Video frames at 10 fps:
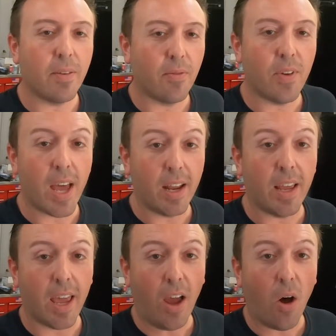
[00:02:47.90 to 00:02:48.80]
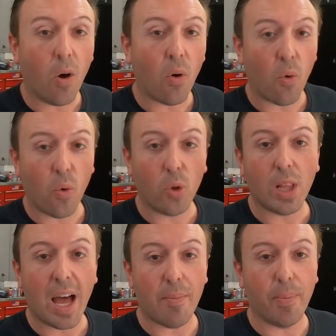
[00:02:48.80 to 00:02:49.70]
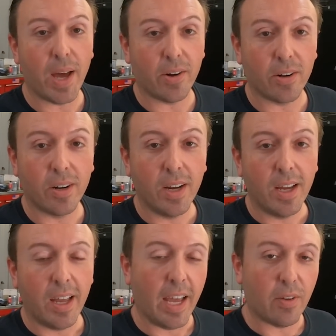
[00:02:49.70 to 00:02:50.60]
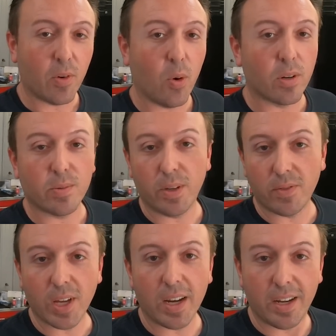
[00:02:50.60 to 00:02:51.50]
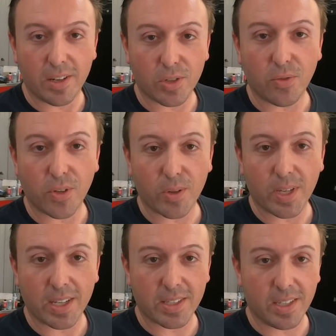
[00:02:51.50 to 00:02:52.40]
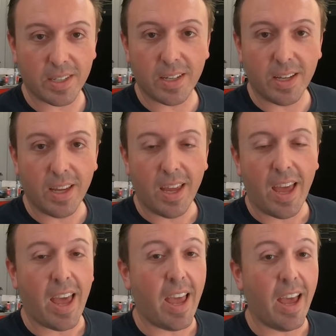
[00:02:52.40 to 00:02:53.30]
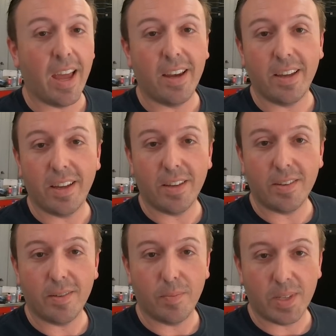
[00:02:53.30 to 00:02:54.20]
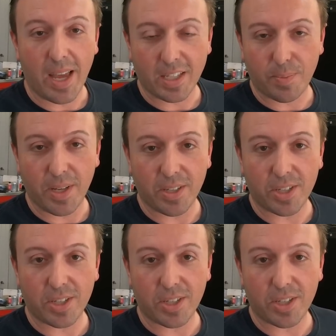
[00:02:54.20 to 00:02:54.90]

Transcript: get fed a whole lot better. And of course we've done initial flow testing and test